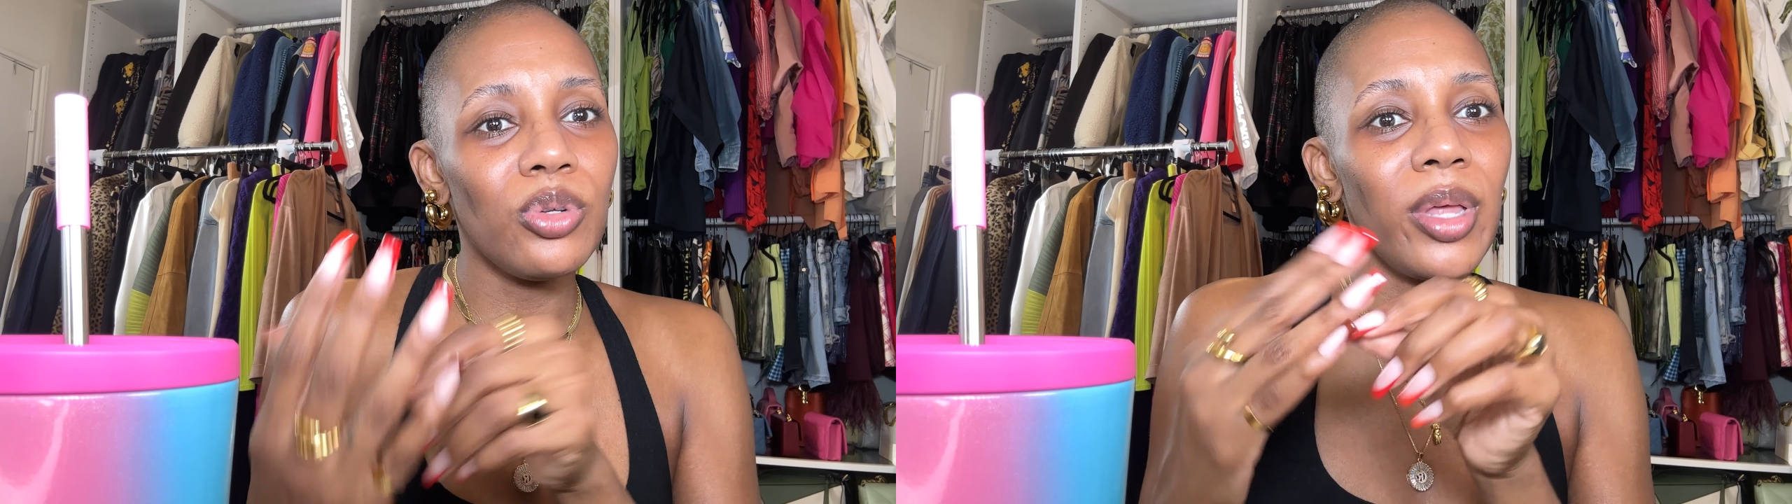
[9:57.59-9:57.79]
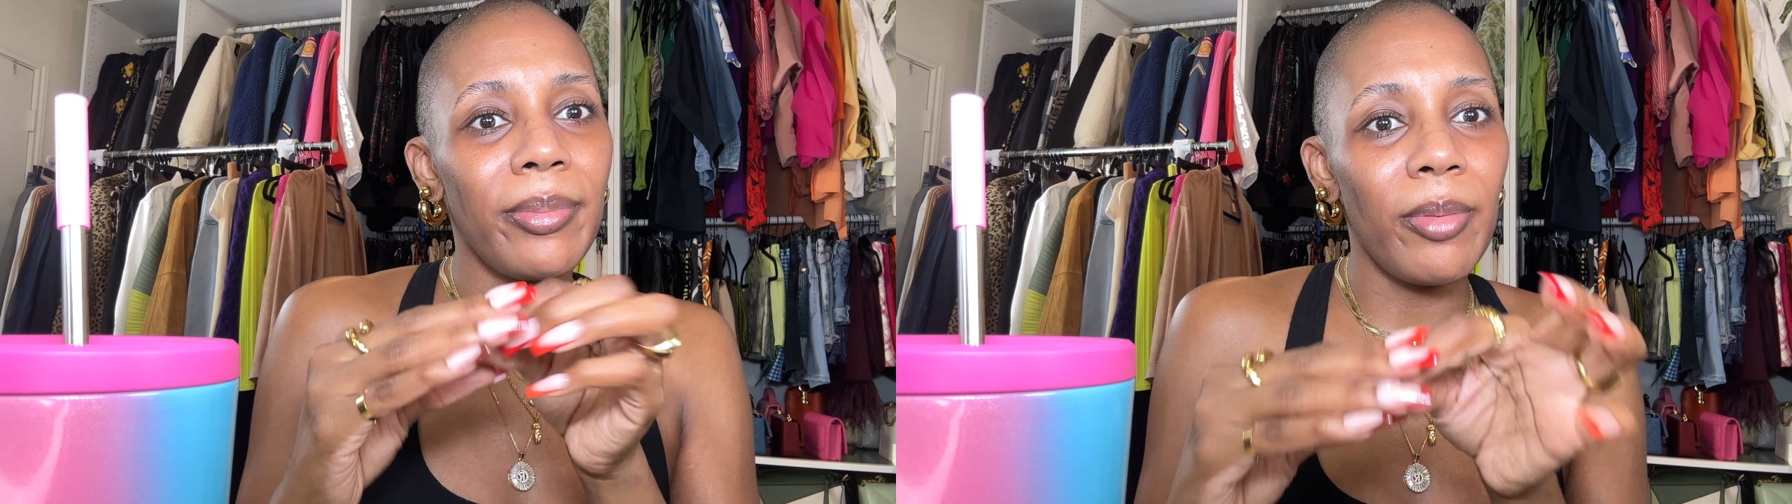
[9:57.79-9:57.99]

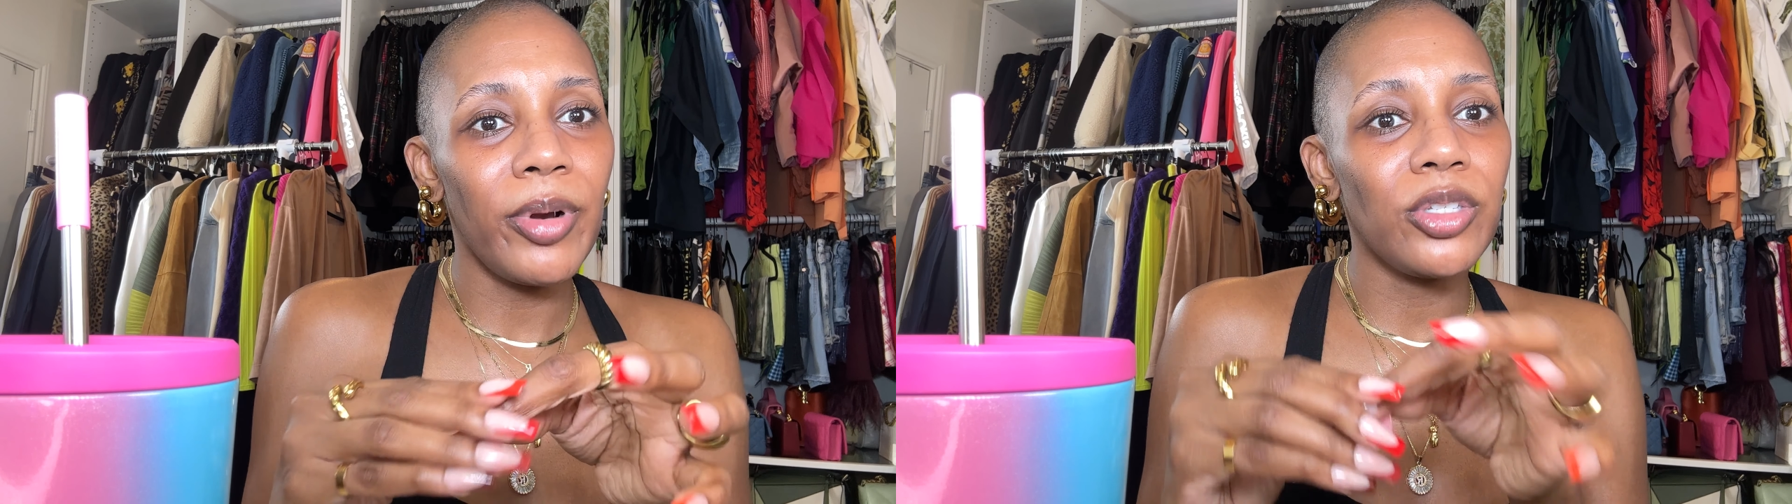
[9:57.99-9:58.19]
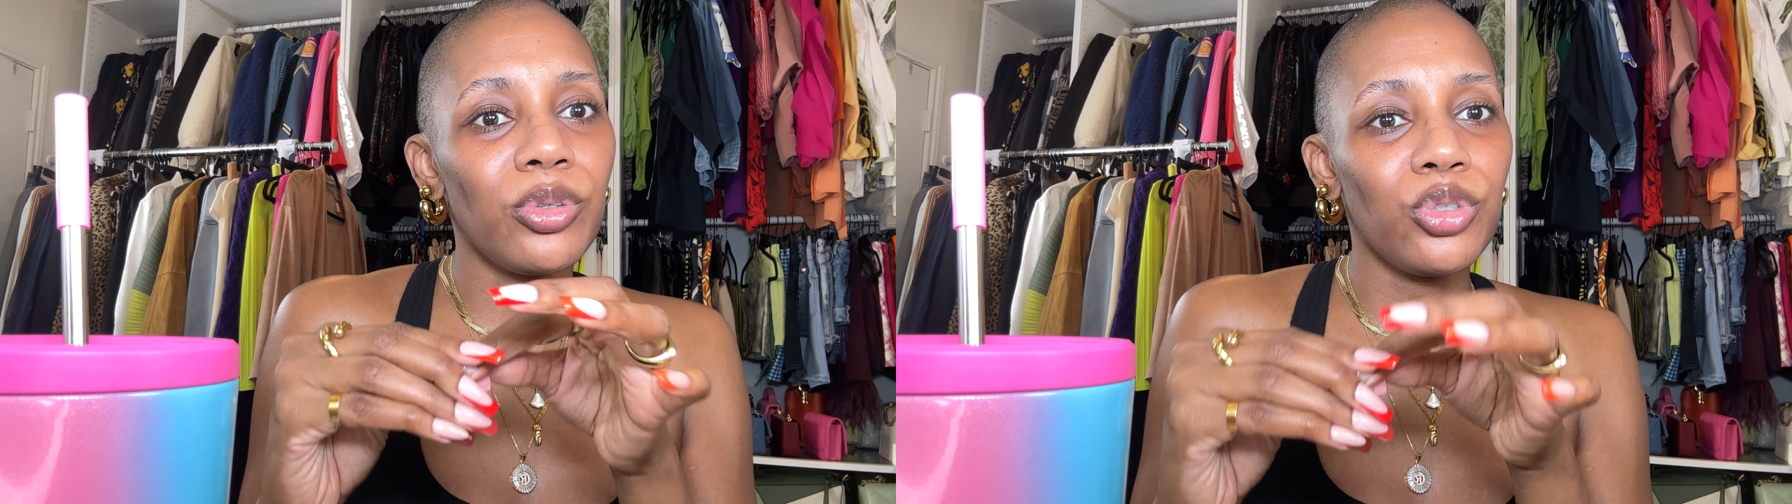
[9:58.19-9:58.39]
Like my
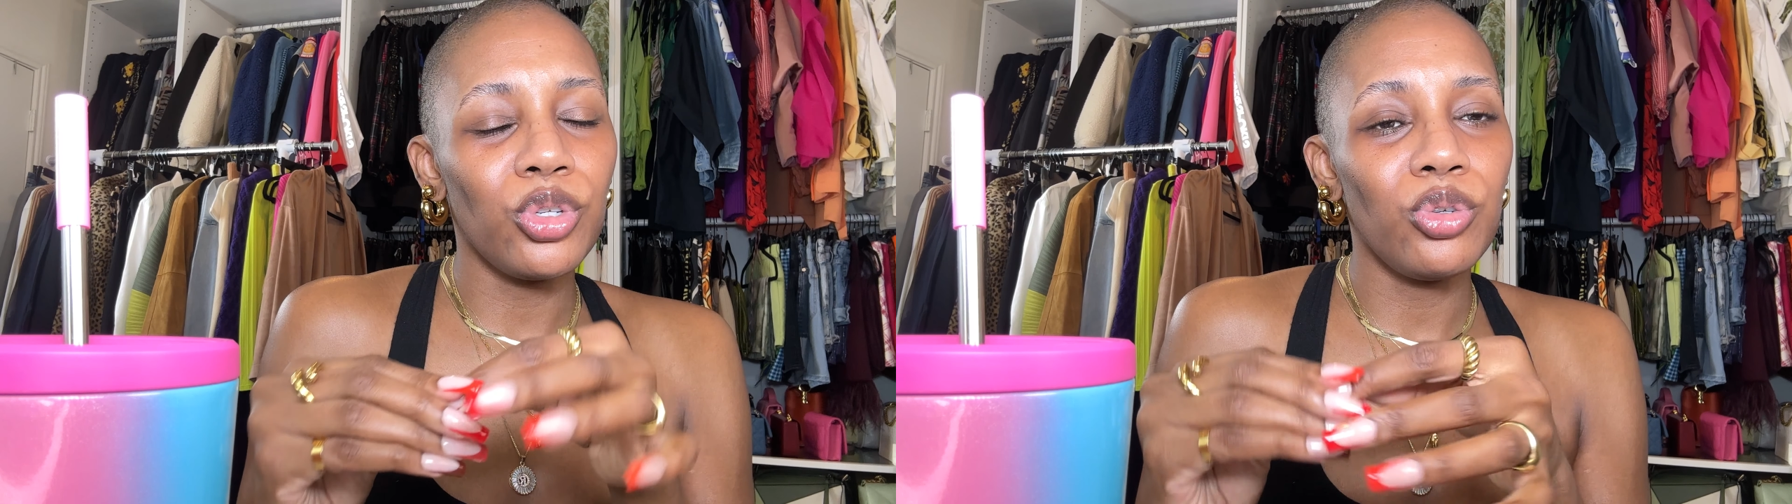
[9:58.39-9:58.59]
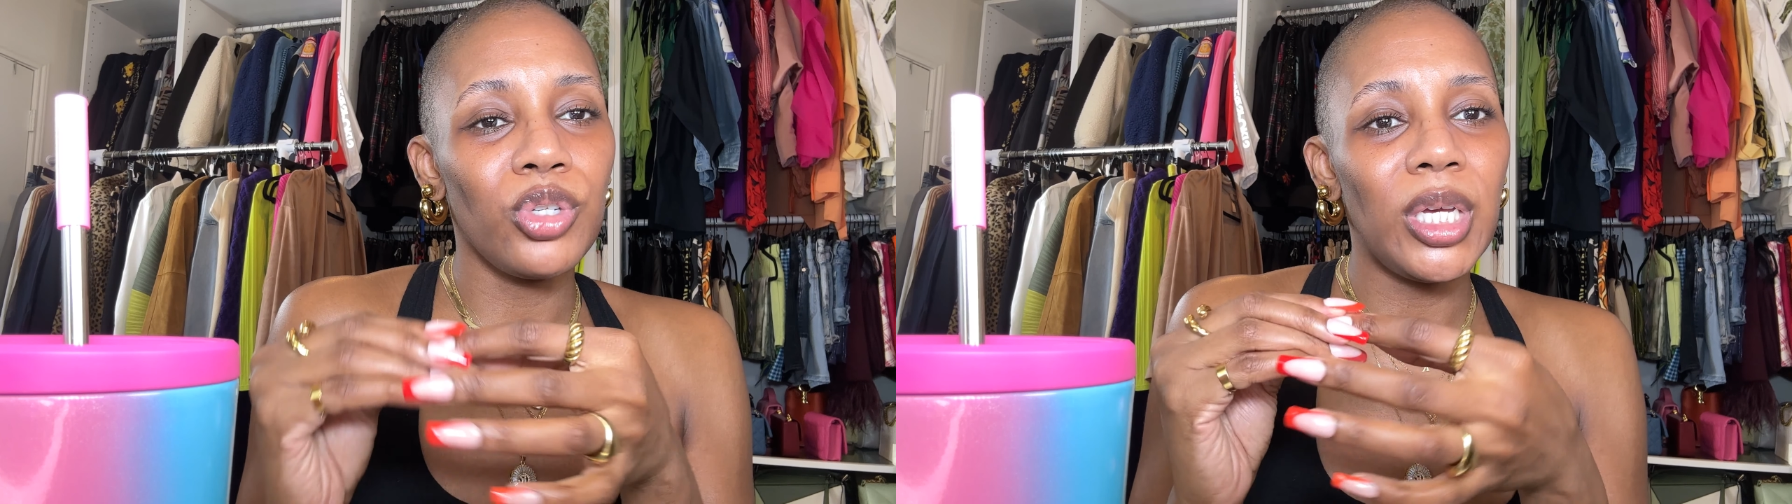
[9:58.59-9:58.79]
press-ons are
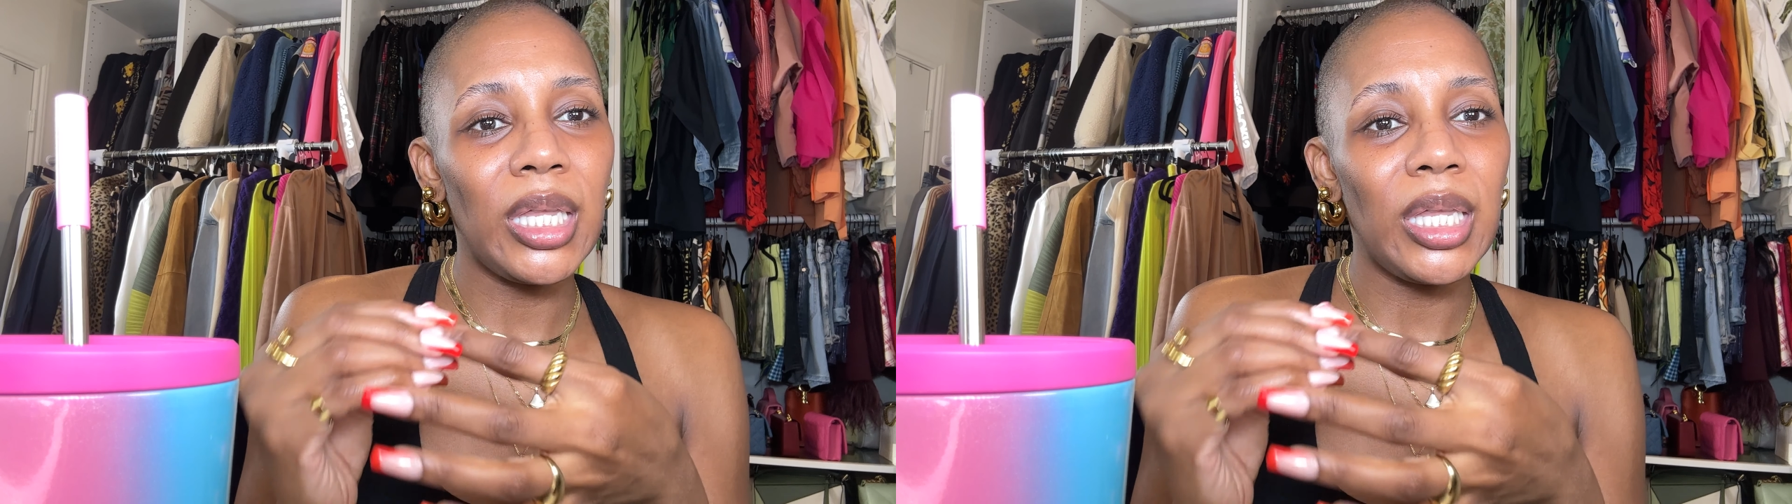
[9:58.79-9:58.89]
usually a